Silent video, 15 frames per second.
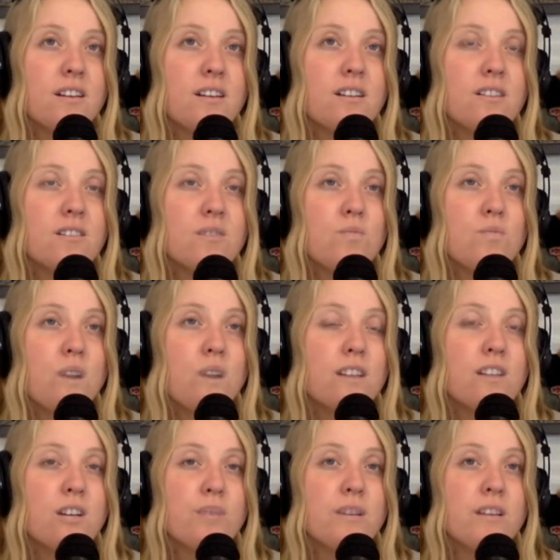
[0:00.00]
So, what is
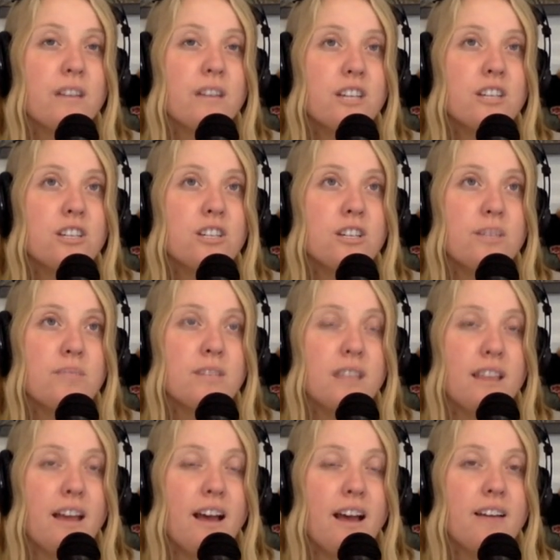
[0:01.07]
our relationship to
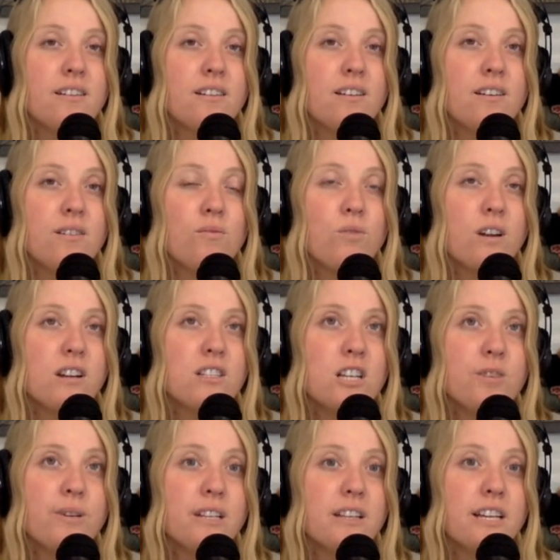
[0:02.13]
that? What is our
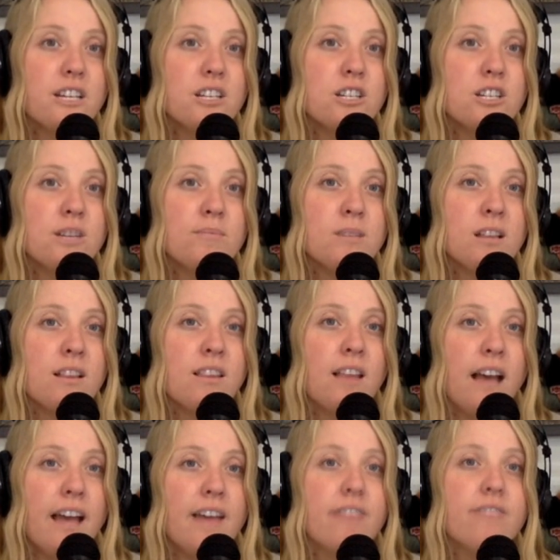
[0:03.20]
relationship to
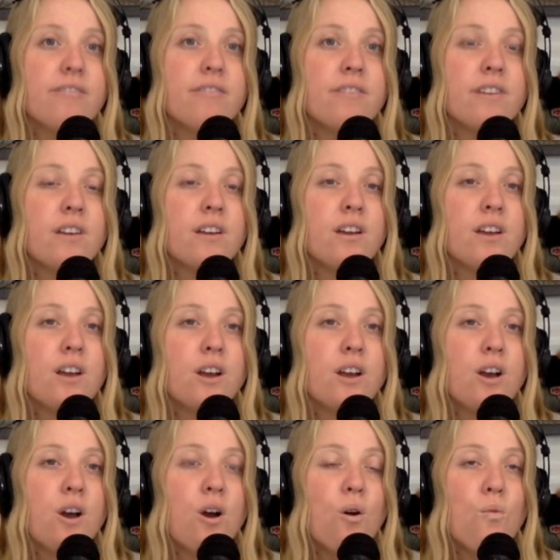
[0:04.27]
life?
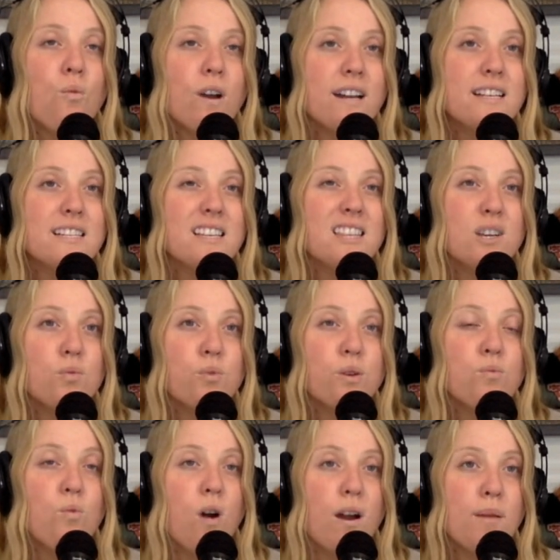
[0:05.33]
What is it that we
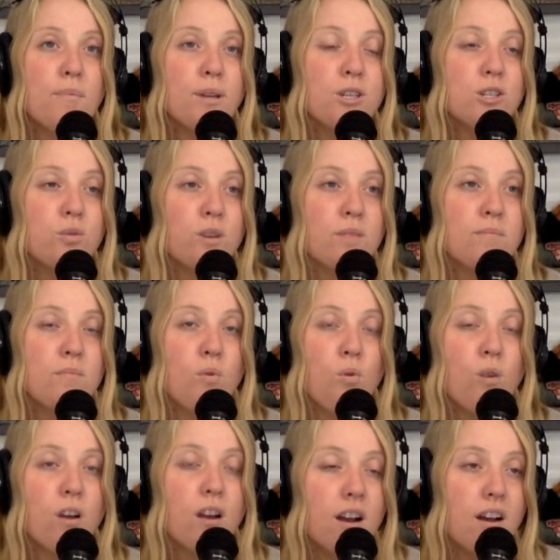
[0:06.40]
want to be doing
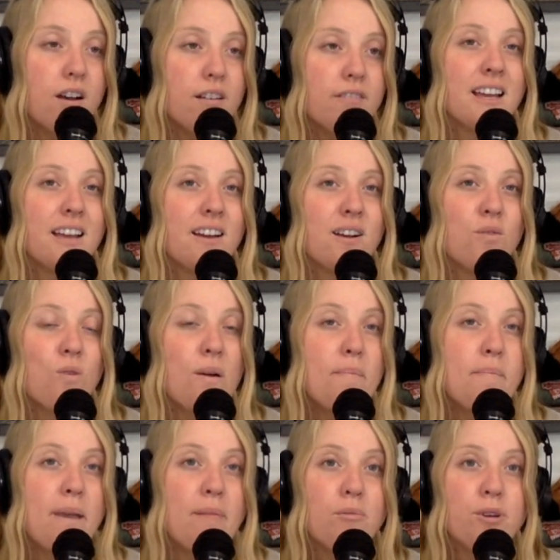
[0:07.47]
more of? What
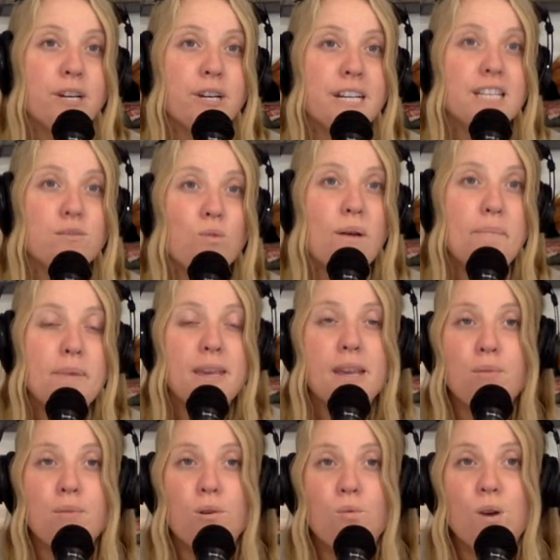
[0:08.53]
memories, what
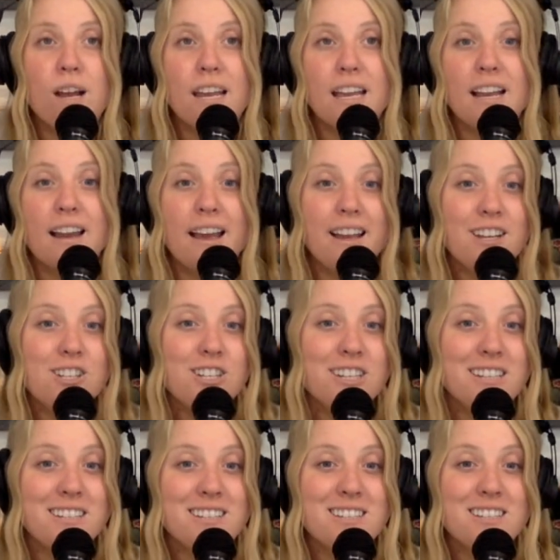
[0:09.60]
people, what
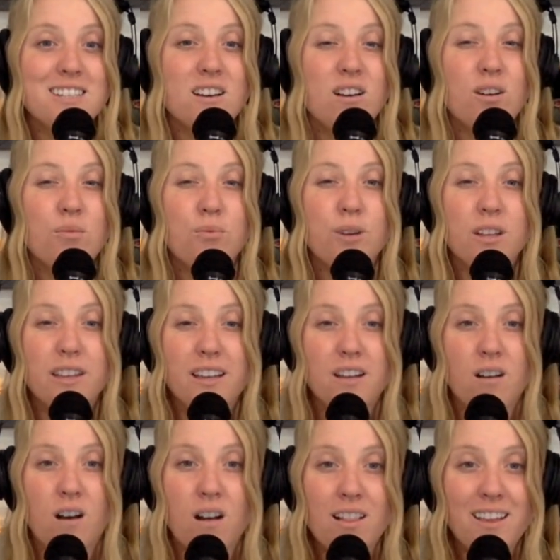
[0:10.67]
connections are really
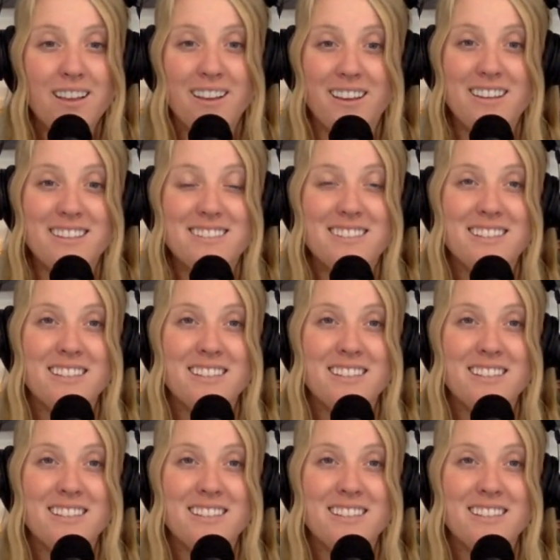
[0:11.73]
calling us?